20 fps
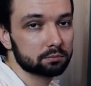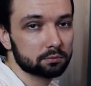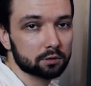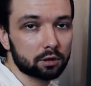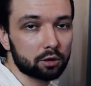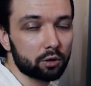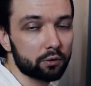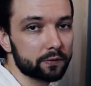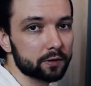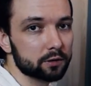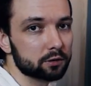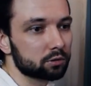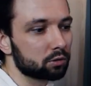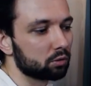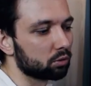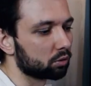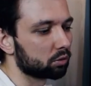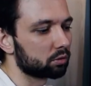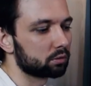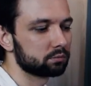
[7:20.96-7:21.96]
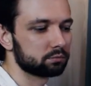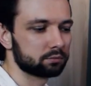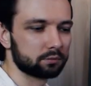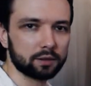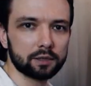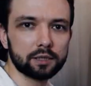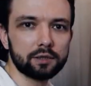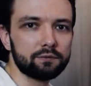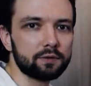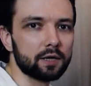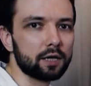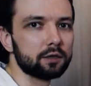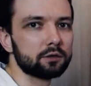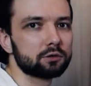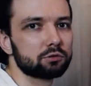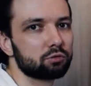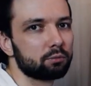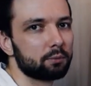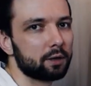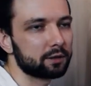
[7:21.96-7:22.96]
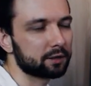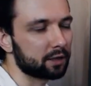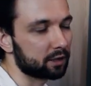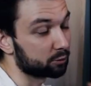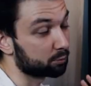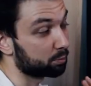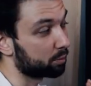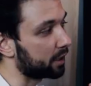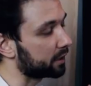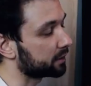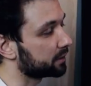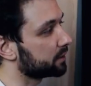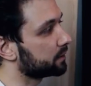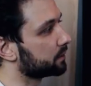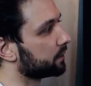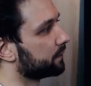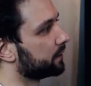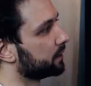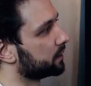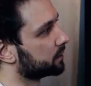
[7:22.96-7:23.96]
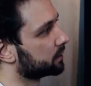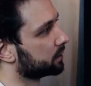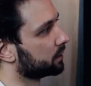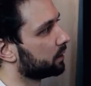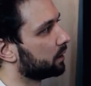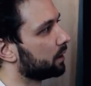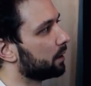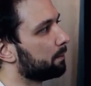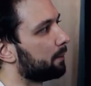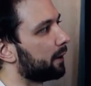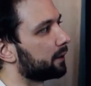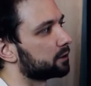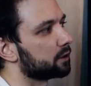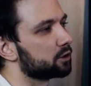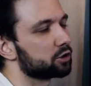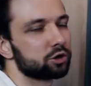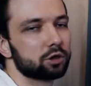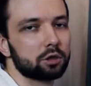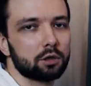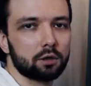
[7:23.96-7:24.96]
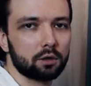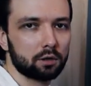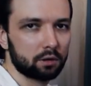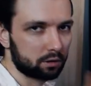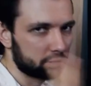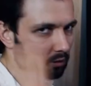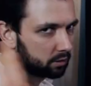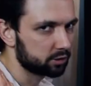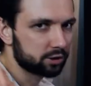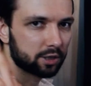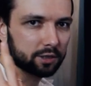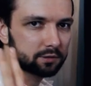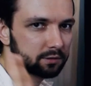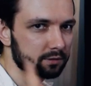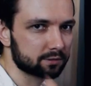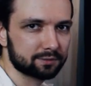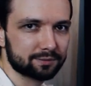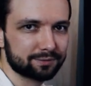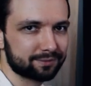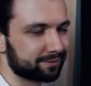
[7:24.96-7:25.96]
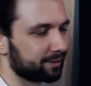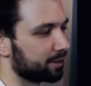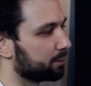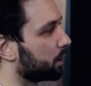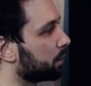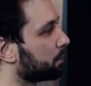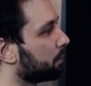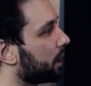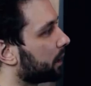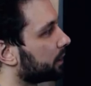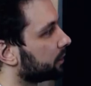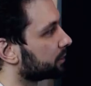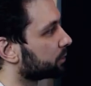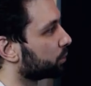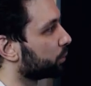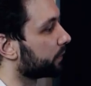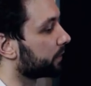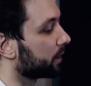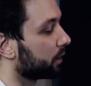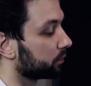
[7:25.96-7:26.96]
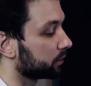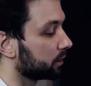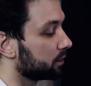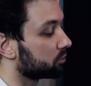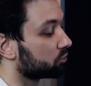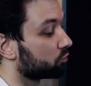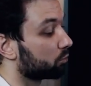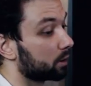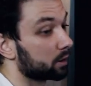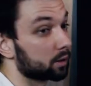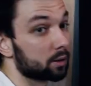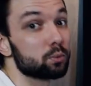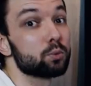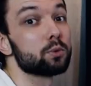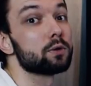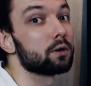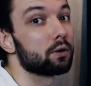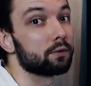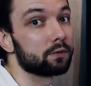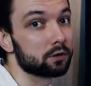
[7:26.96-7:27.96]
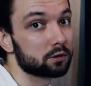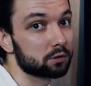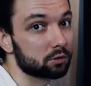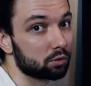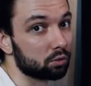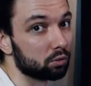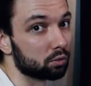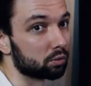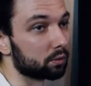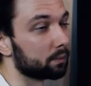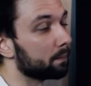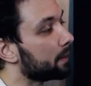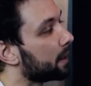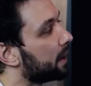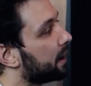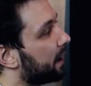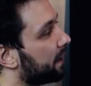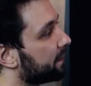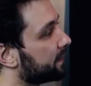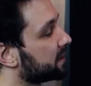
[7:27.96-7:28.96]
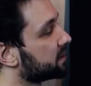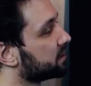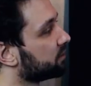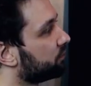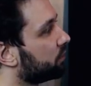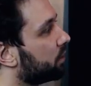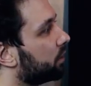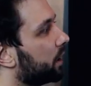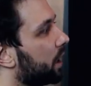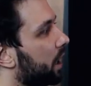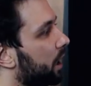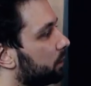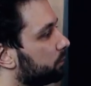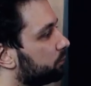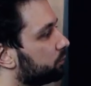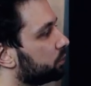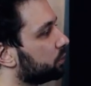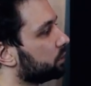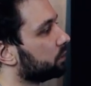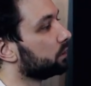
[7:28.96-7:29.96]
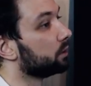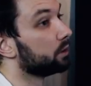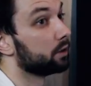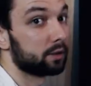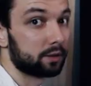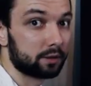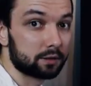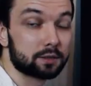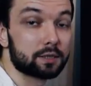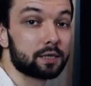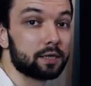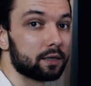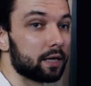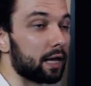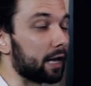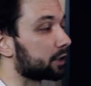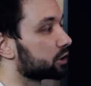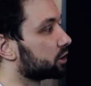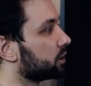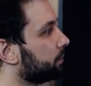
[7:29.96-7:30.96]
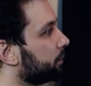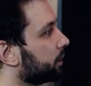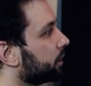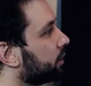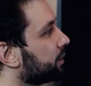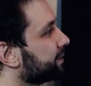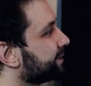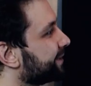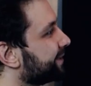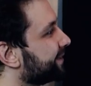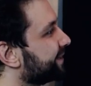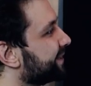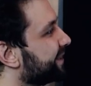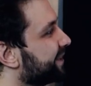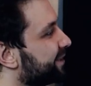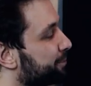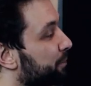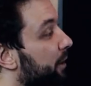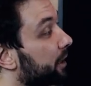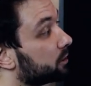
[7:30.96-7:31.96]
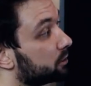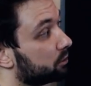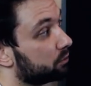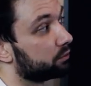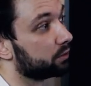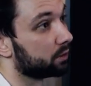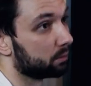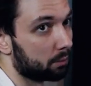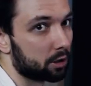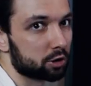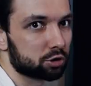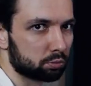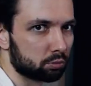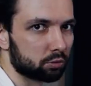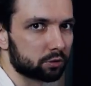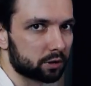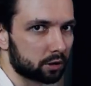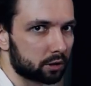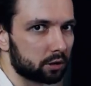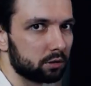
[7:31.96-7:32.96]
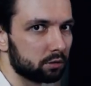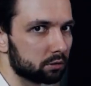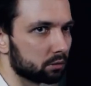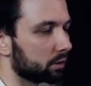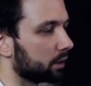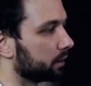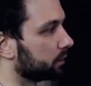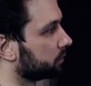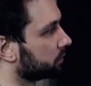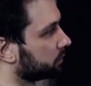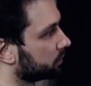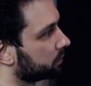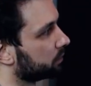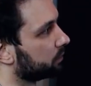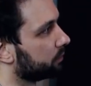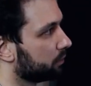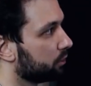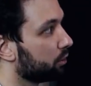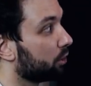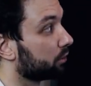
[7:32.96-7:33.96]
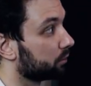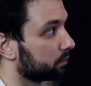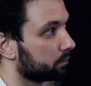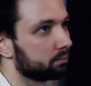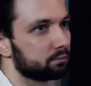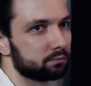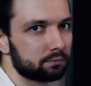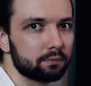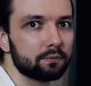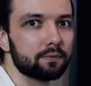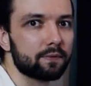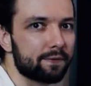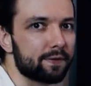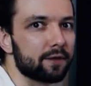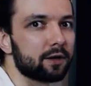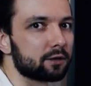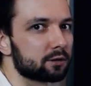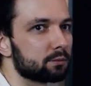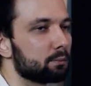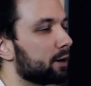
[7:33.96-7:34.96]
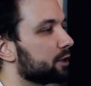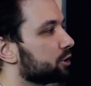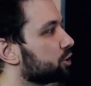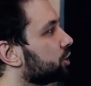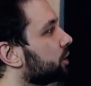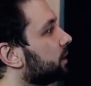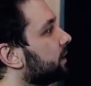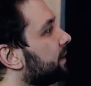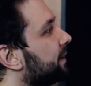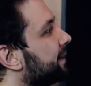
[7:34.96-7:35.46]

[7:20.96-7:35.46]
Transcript: close the score, leave the instrument, and practice this passage just in my mind, without instrument and without the score. And that's a very helpful skill actually, because it makes you feel much more secure and learn things much